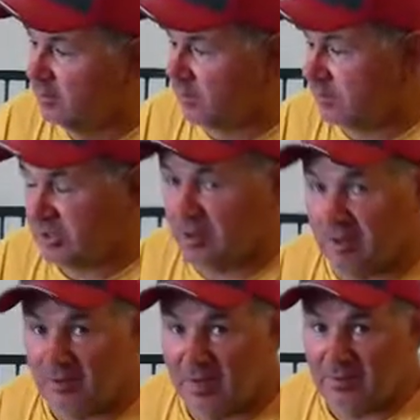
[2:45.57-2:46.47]
We start
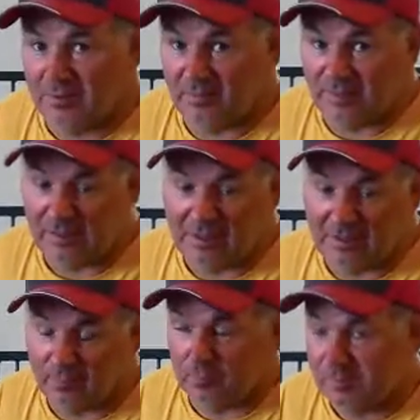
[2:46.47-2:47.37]
them out, they like
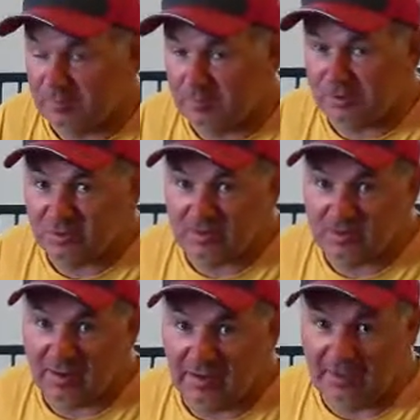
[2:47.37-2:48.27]
the room temperatures
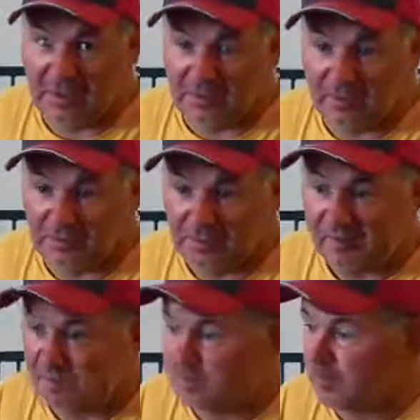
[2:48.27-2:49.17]
about 80
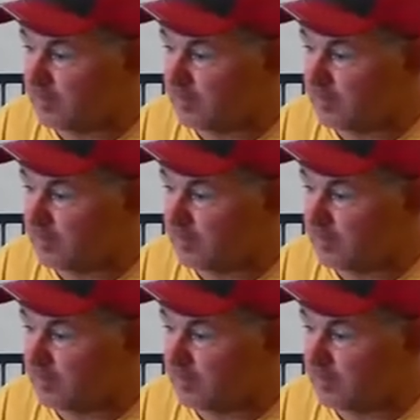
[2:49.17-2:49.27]
degrees,